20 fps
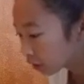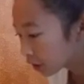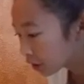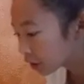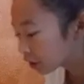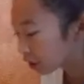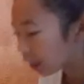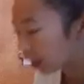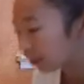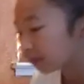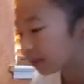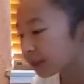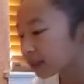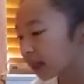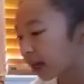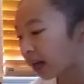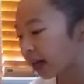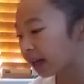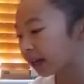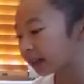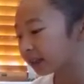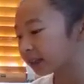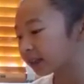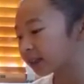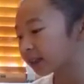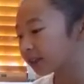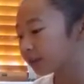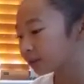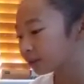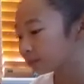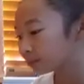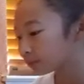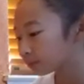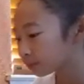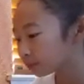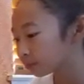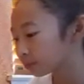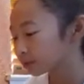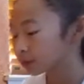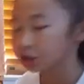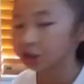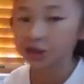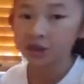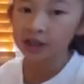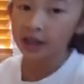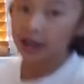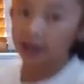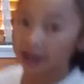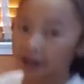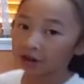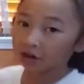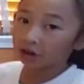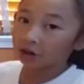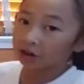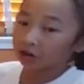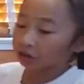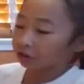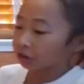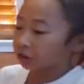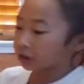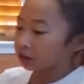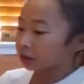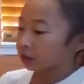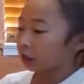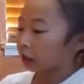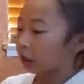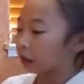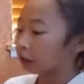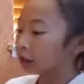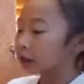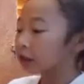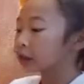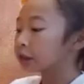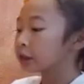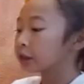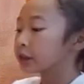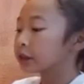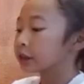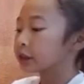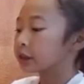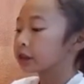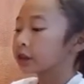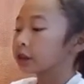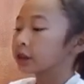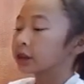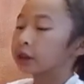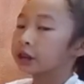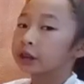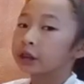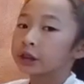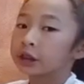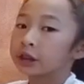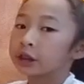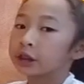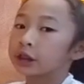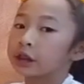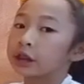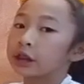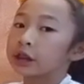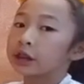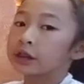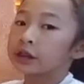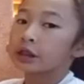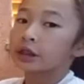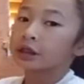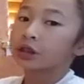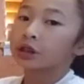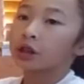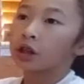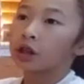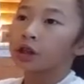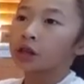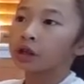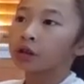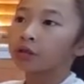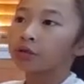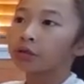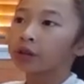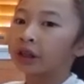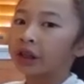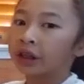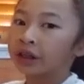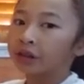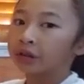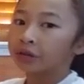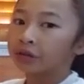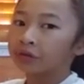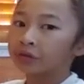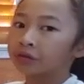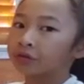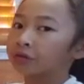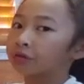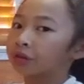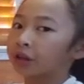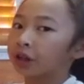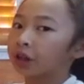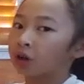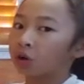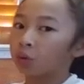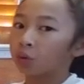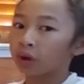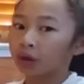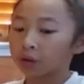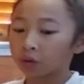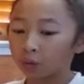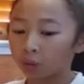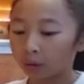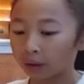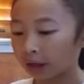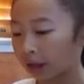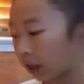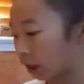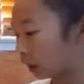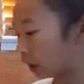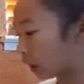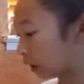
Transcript: So I've decided to just add all these colors because they're all liquid and they don't work well